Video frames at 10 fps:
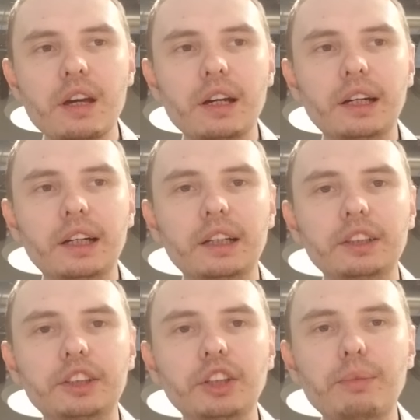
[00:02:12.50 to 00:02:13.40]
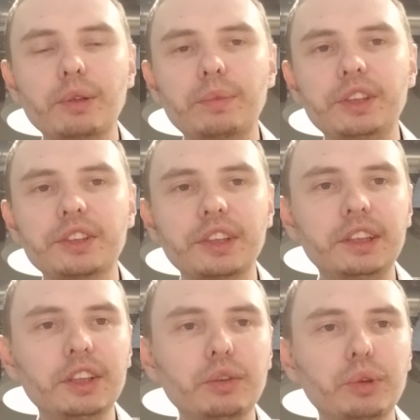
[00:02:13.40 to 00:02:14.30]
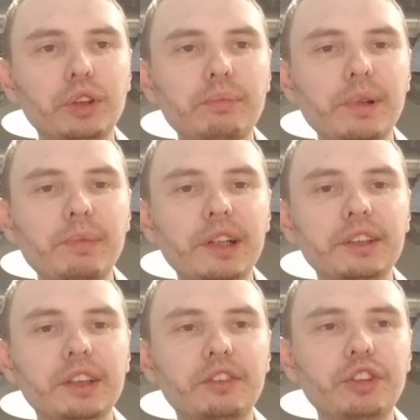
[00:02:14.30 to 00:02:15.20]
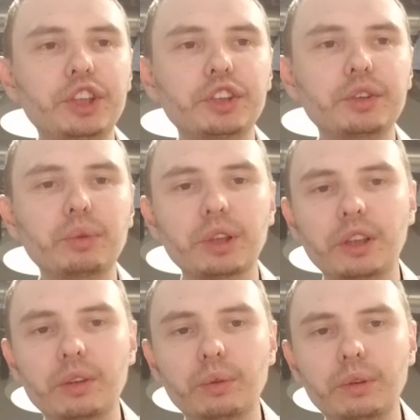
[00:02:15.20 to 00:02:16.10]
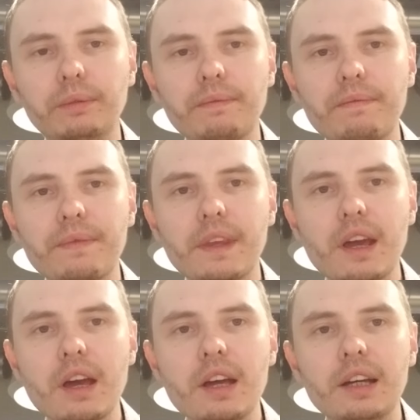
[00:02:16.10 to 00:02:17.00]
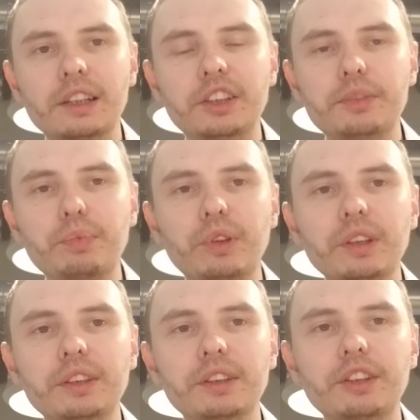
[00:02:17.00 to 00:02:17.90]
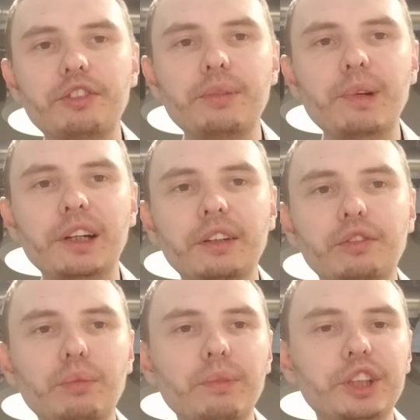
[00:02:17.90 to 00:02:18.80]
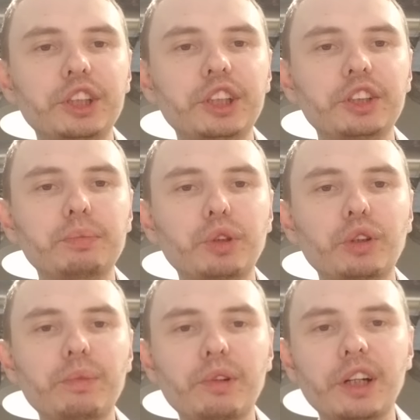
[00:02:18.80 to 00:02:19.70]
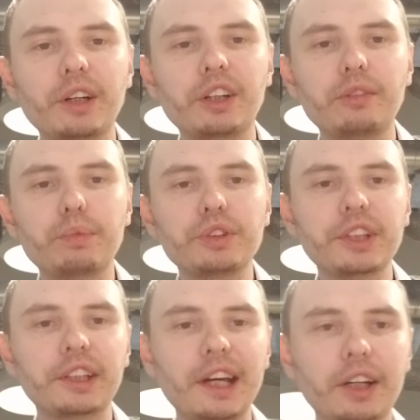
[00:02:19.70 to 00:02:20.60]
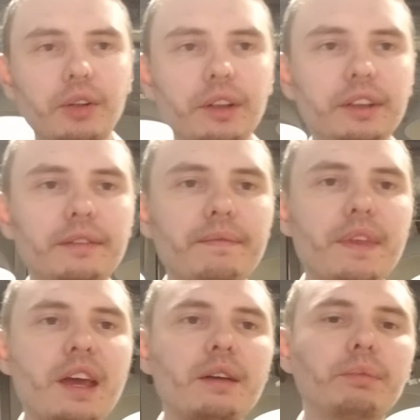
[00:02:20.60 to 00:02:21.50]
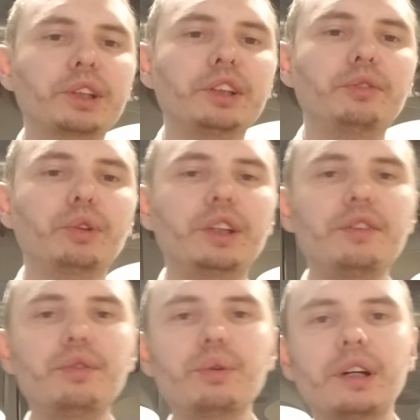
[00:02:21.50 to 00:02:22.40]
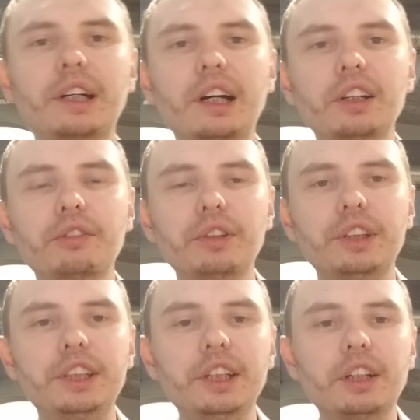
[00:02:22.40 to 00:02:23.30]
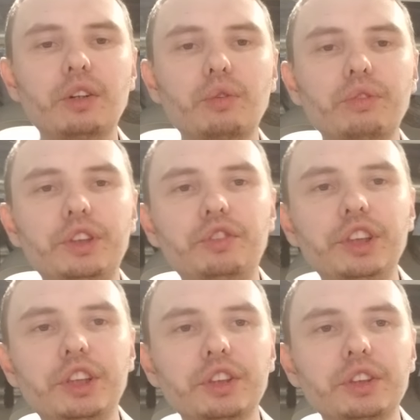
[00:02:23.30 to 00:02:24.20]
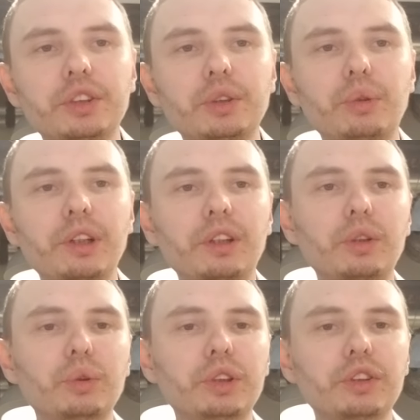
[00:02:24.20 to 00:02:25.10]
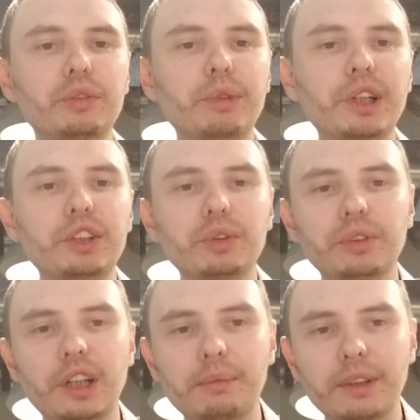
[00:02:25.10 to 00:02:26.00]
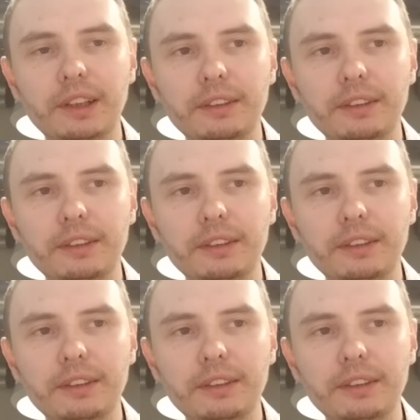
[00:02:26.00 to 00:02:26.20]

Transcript: Tell about business idea you want to implement and features you want to include. At this point, the feedback from engineers may not be 100% accurate, but it will give you a high-level idea of which features you can include in the potential timeline.